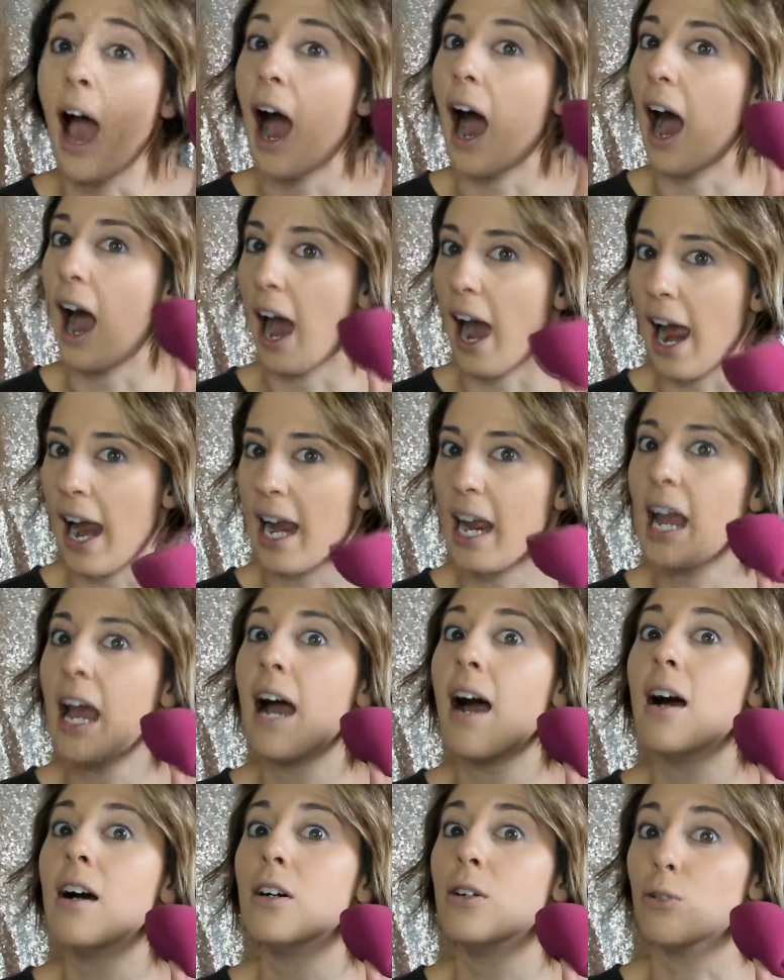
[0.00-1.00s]
I
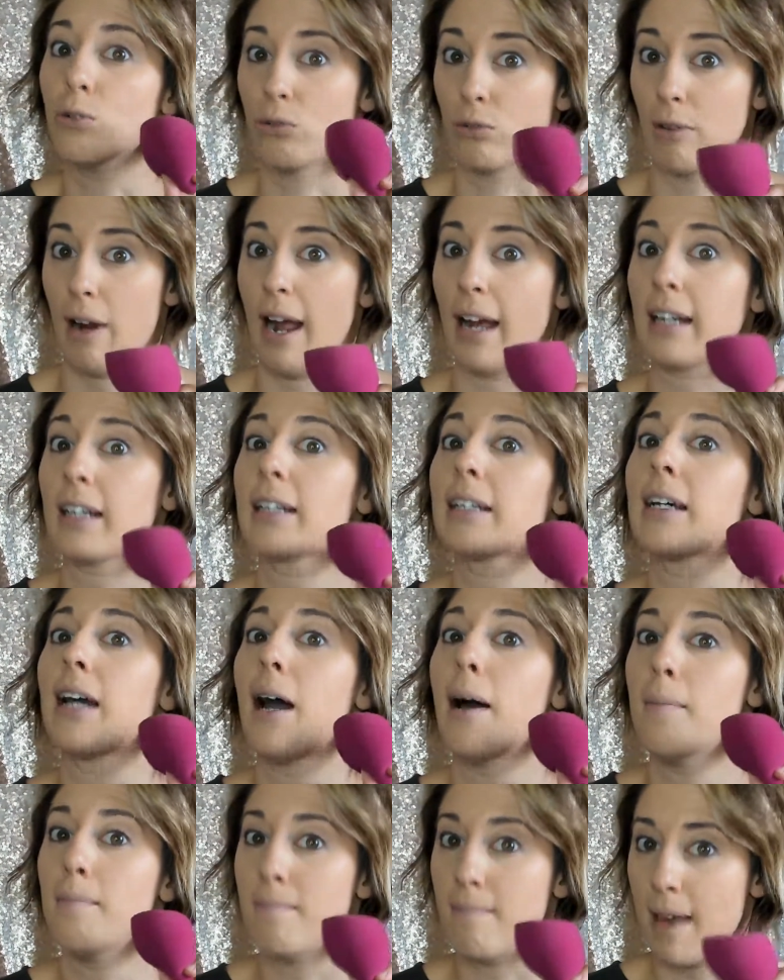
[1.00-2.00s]

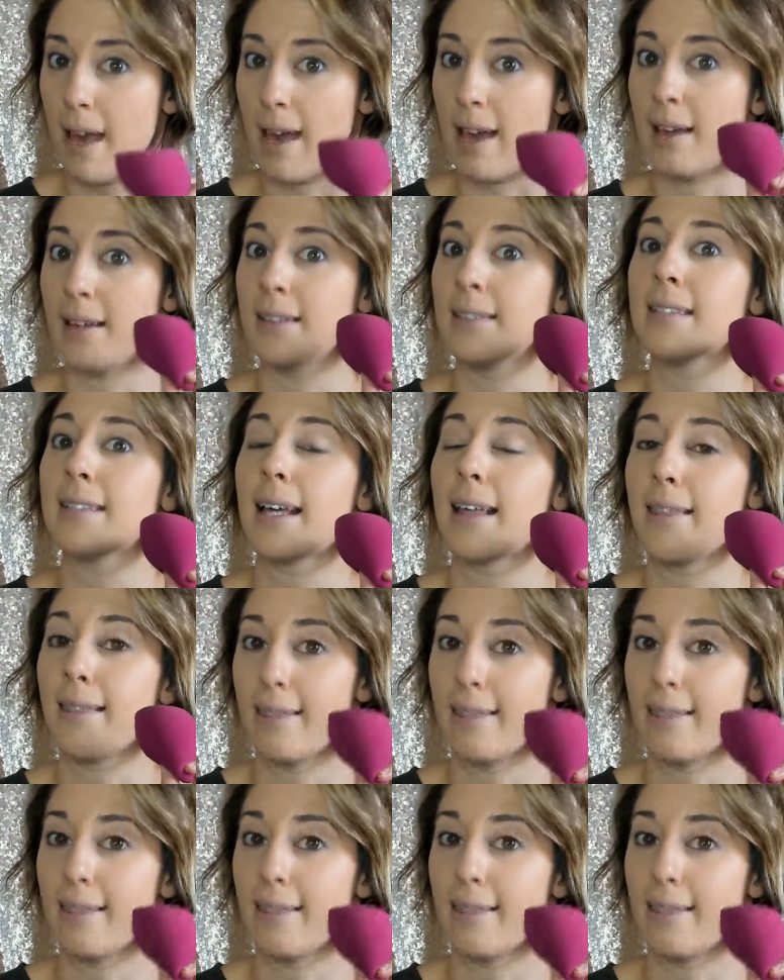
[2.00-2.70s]
recommend